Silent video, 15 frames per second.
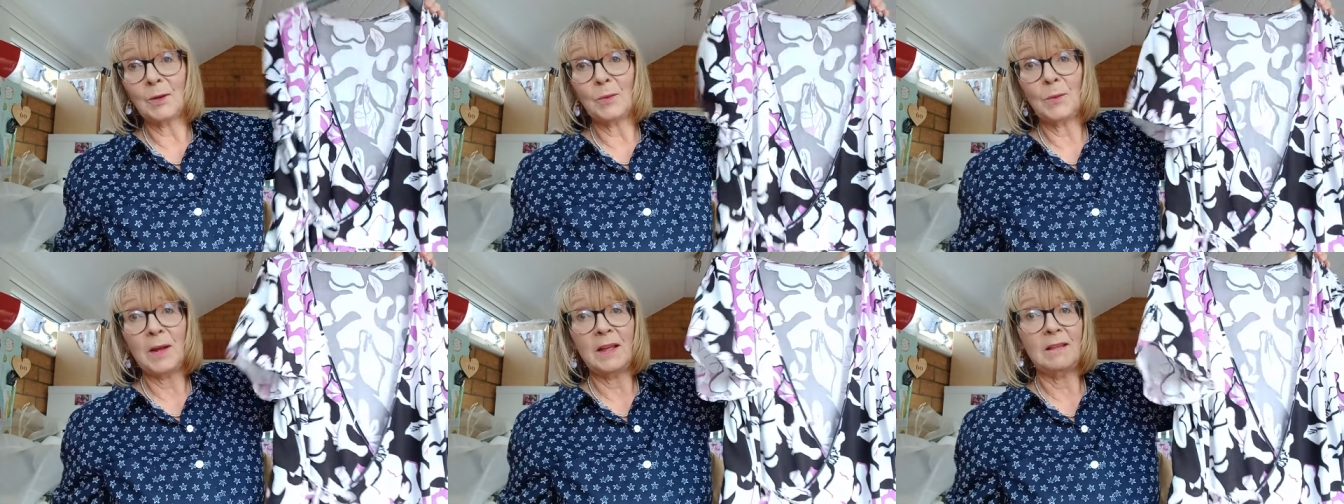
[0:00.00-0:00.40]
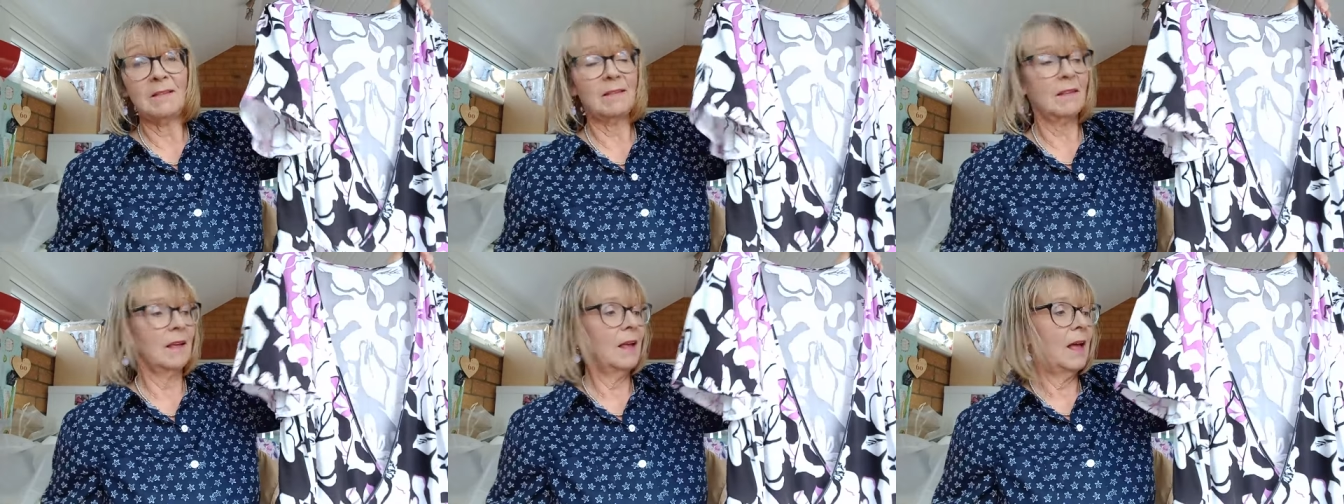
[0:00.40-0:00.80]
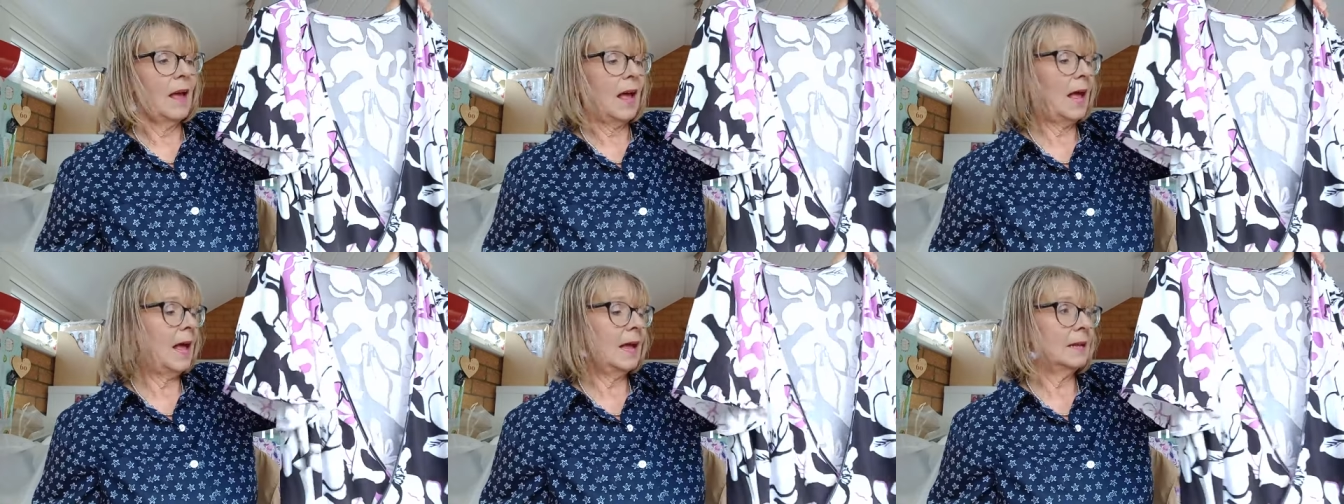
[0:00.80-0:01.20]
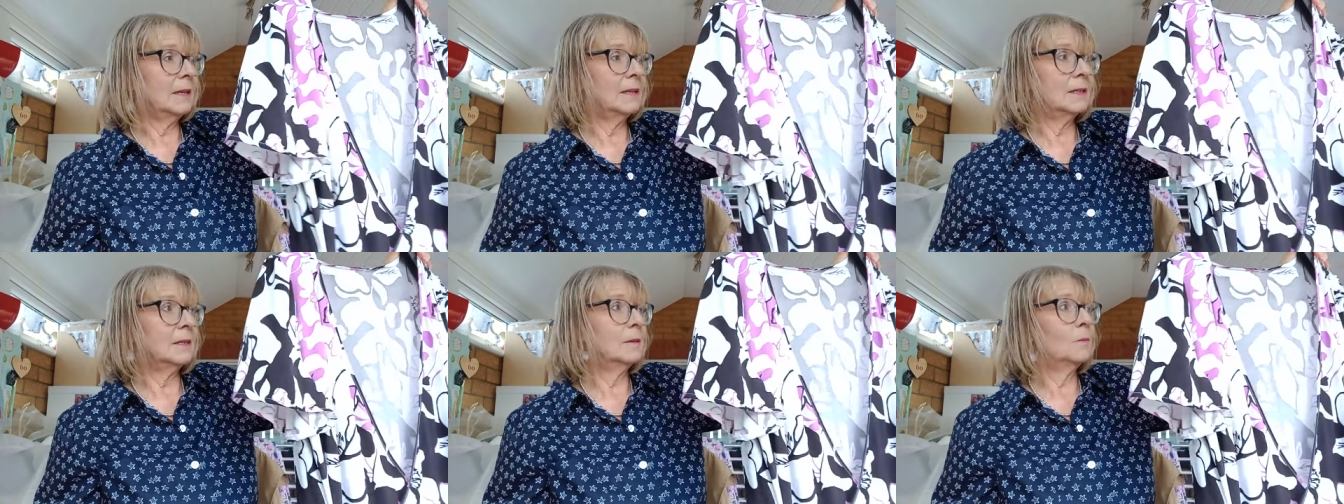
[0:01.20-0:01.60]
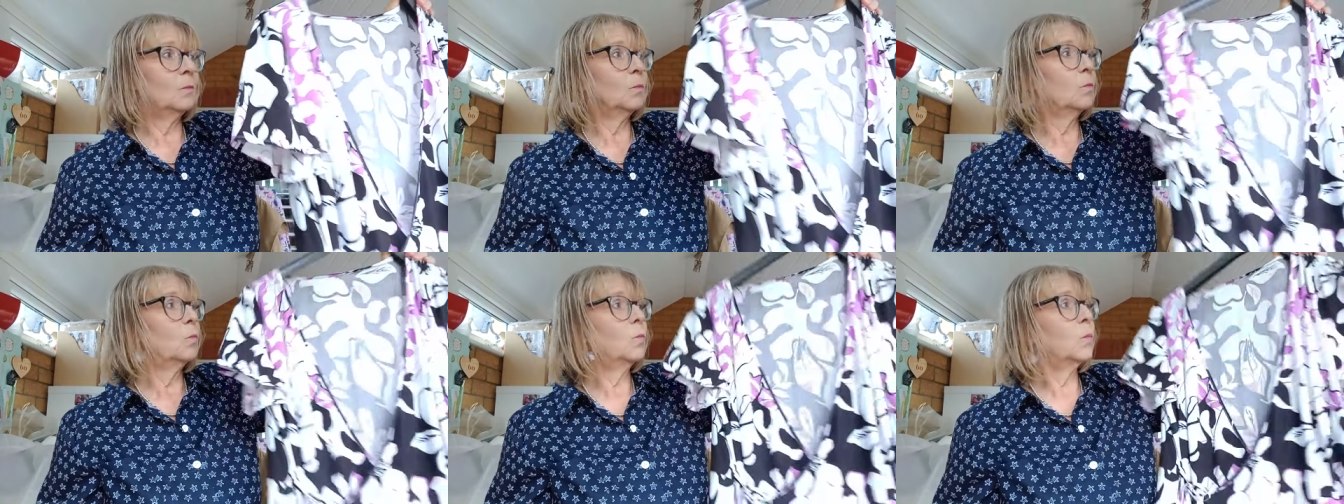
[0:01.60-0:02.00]
with, and
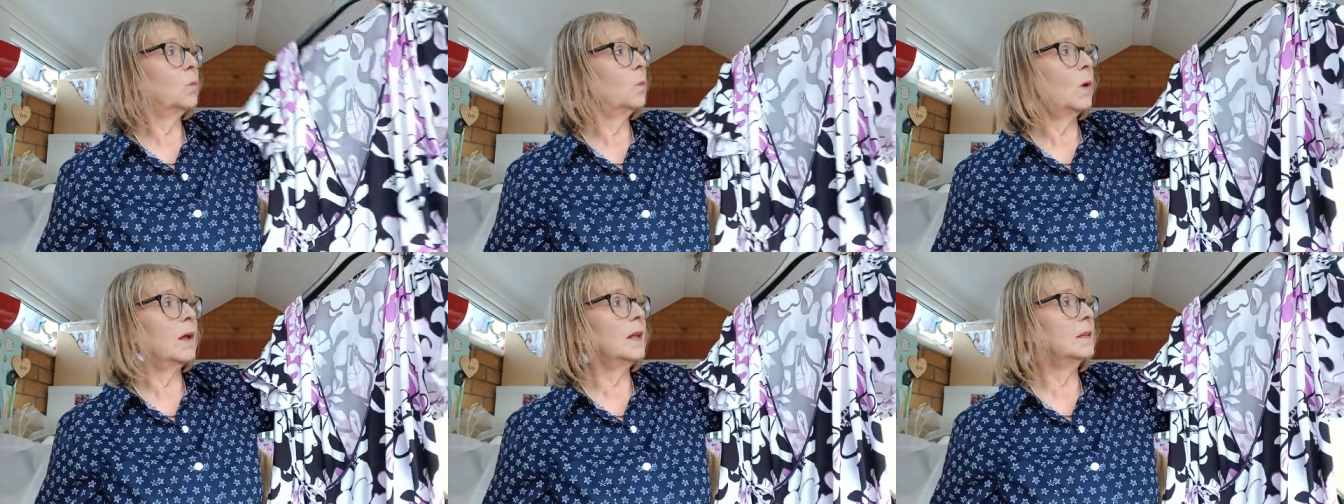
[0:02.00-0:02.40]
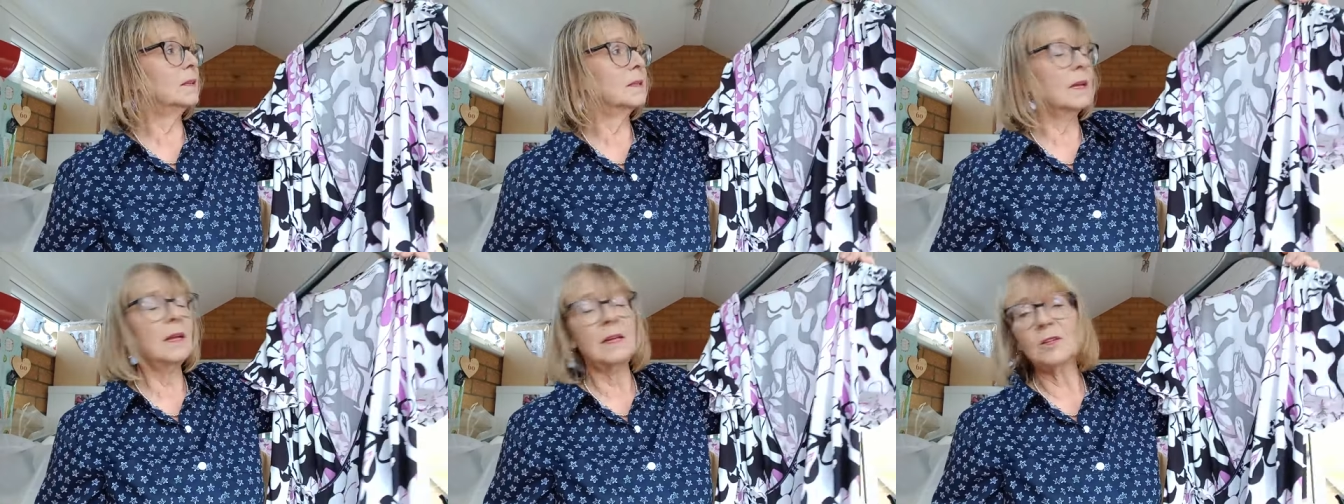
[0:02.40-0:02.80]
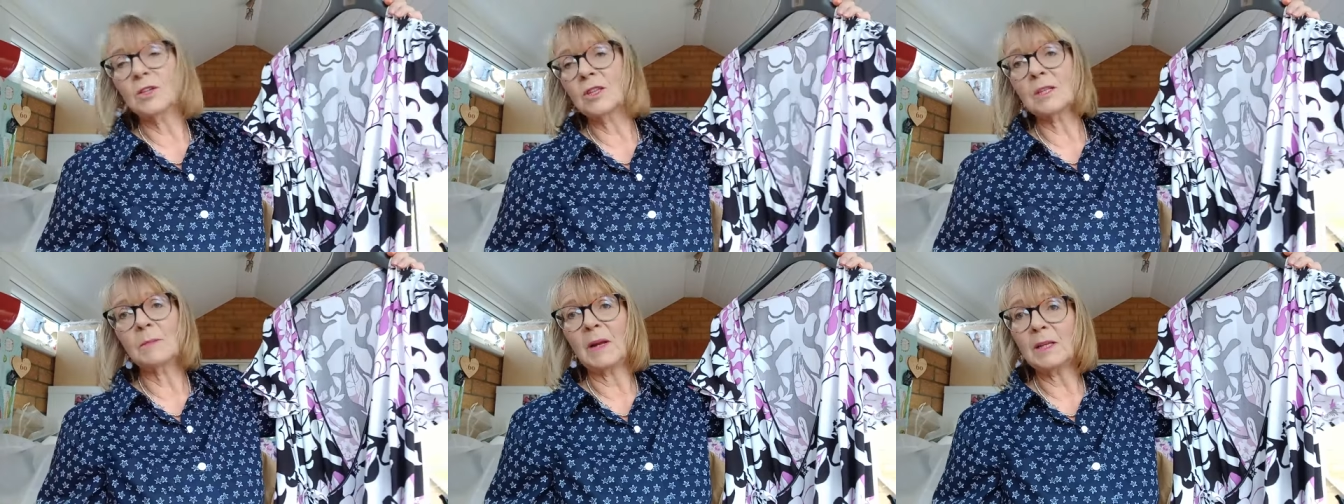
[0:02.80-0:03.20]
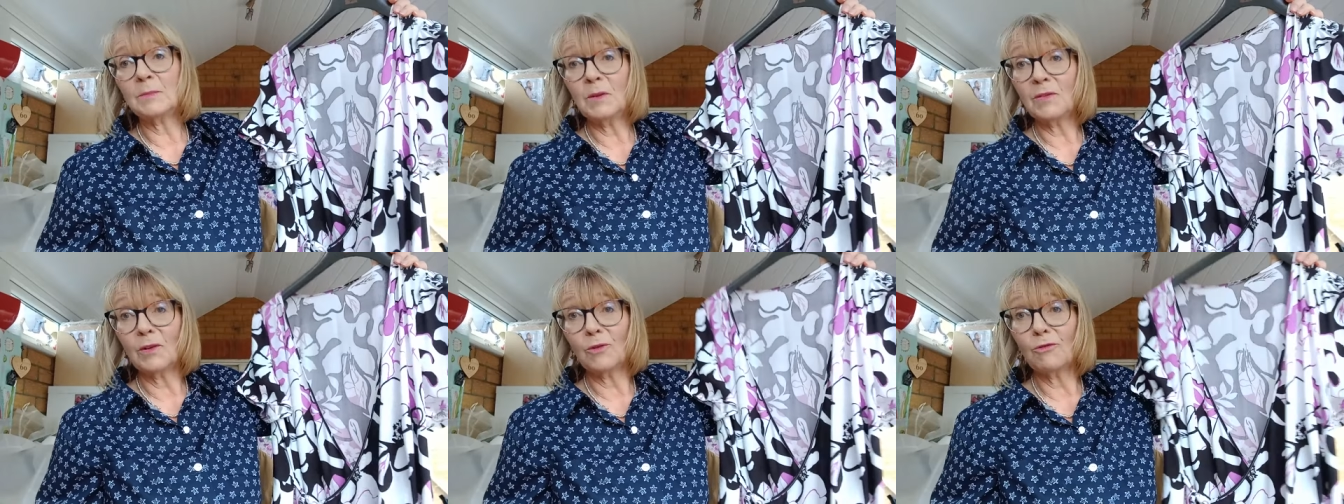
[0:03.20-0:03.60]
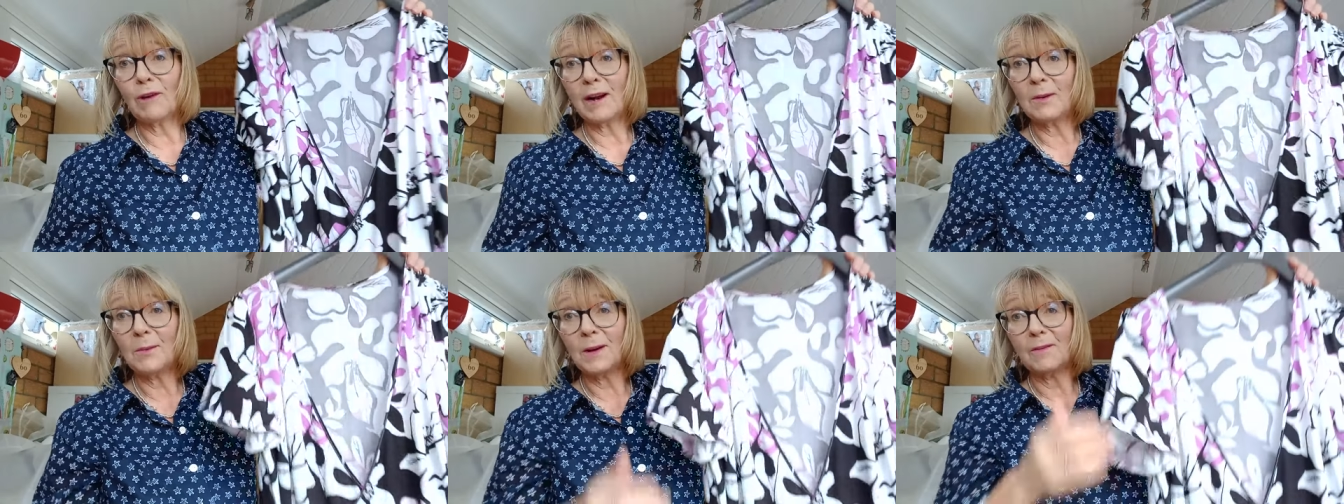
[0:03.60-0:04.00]
it just makes me feel
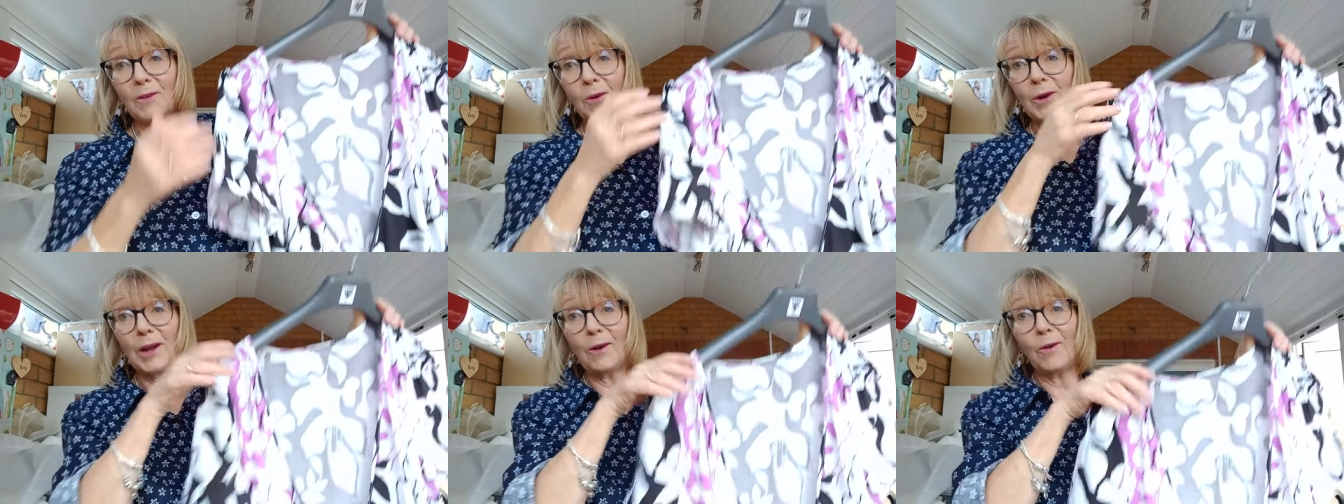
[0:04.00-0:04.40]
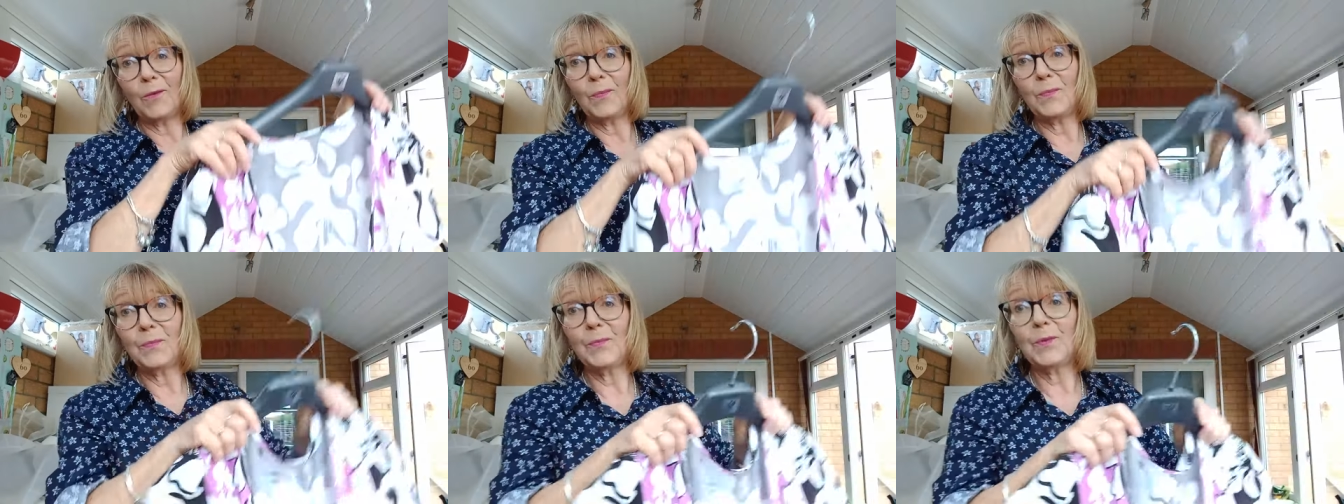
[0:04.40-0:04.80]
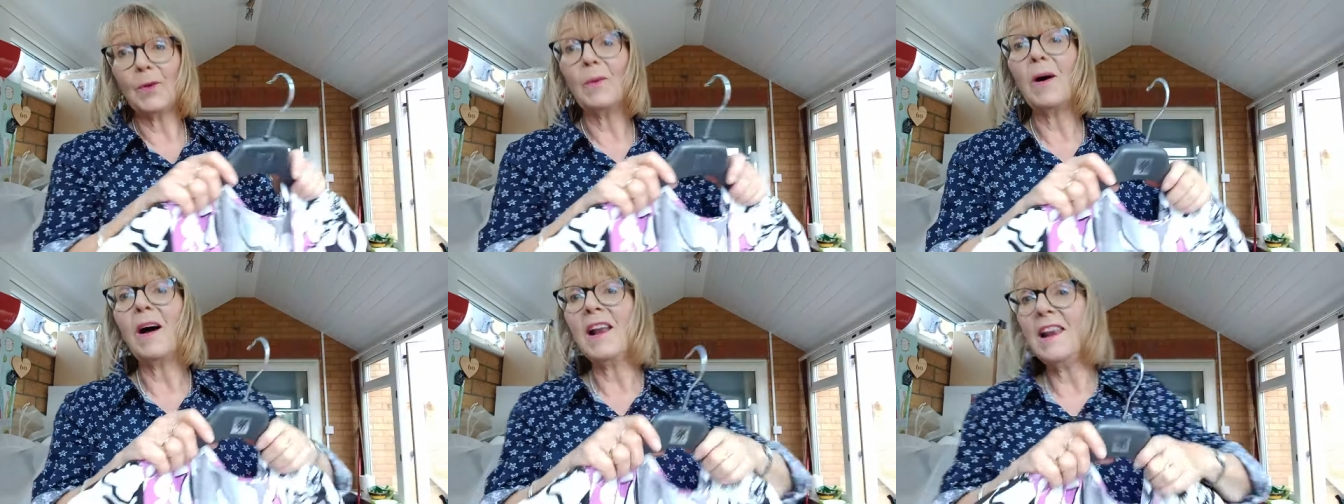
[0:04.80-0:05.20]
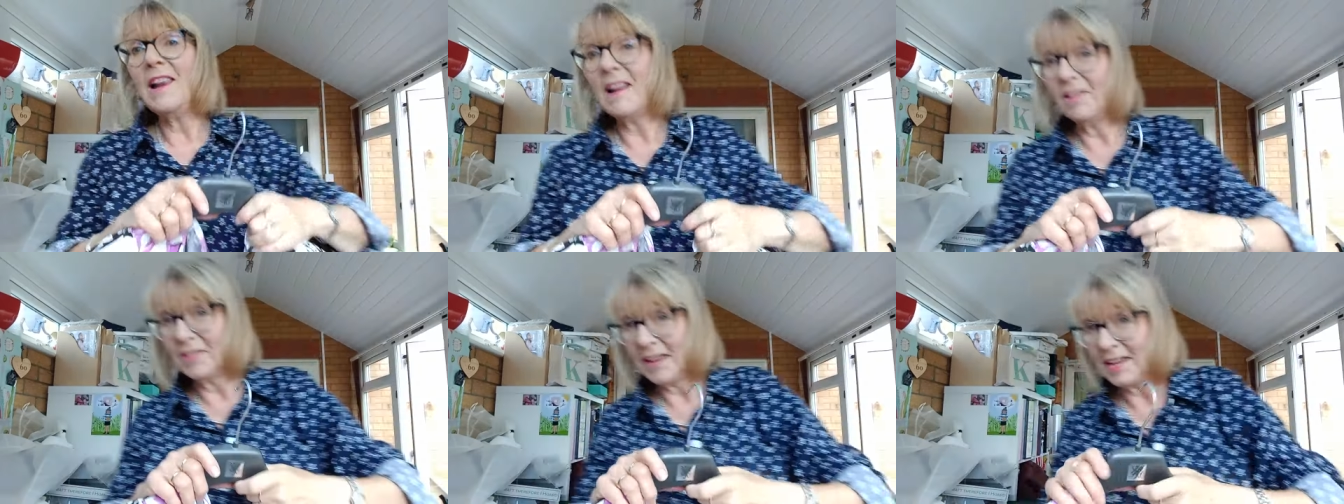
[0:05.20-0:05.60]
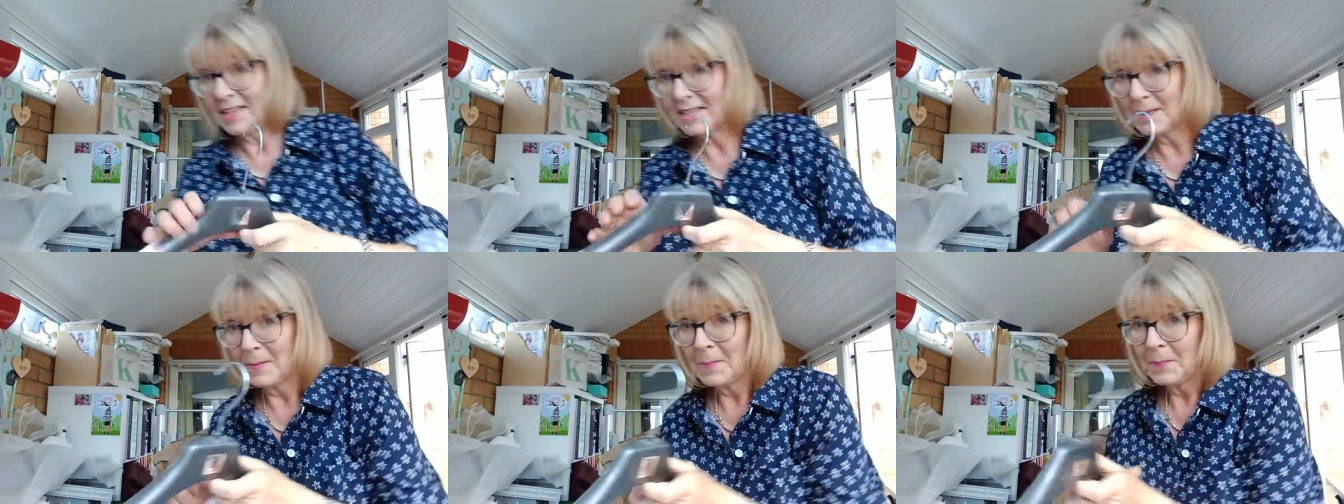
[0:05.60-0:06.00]
great when I've got it on. So I love it.